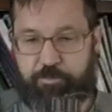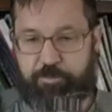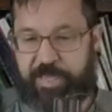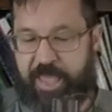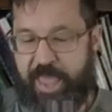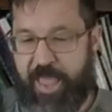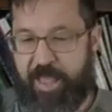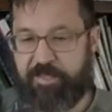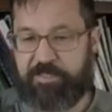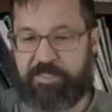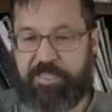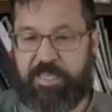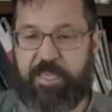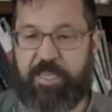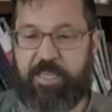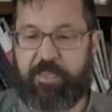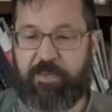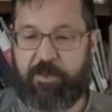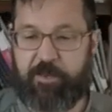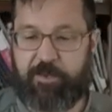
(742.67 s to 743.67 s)

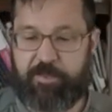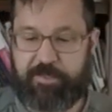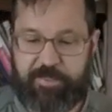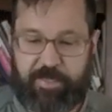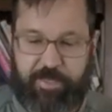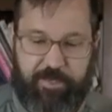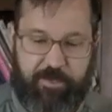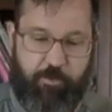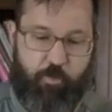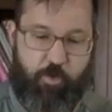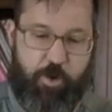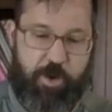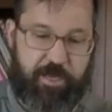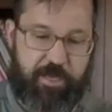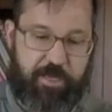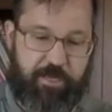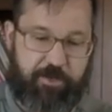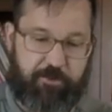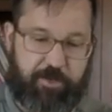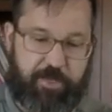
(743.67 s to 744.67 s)
canteen. It's like a 1
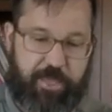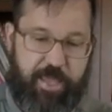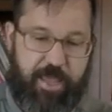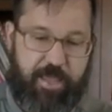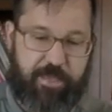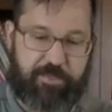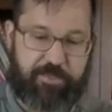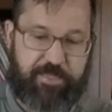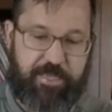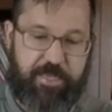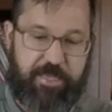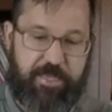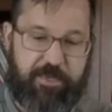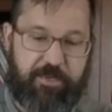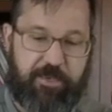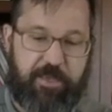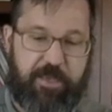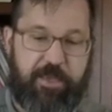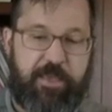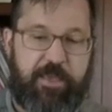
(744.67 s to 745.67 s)
liter
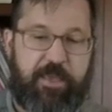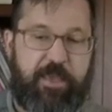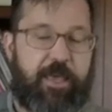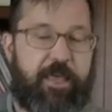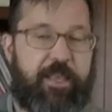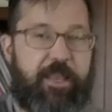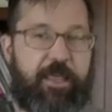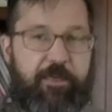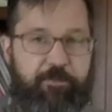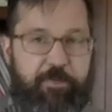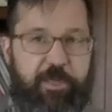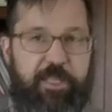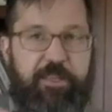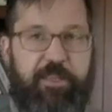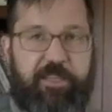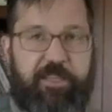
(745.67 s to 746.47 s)
canteen, and I mean,